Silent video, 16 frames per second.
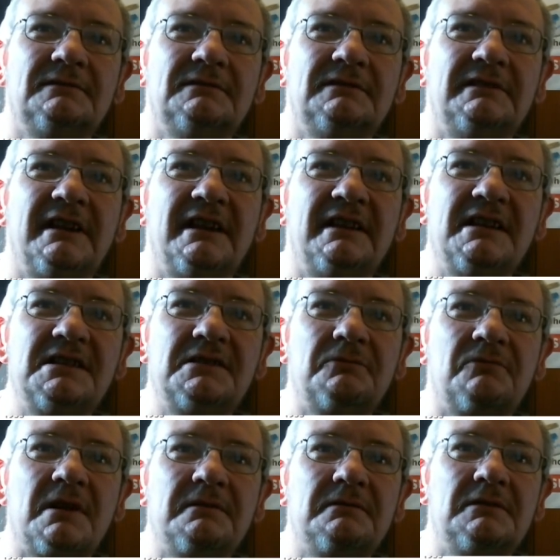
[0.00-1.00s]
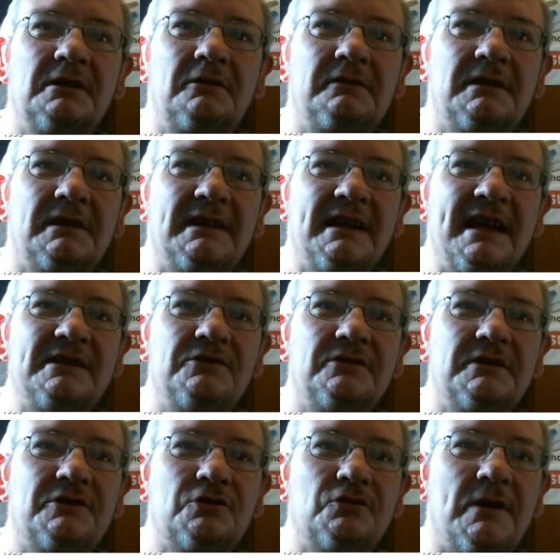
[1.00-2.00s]
Yeah, there's the road, look, on the edge of
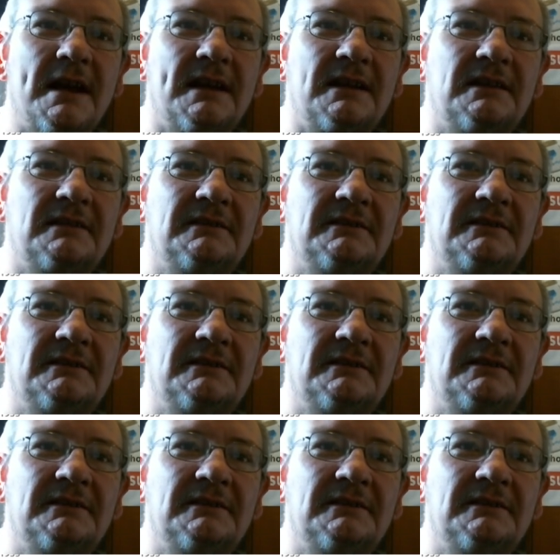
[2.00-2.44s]
the track.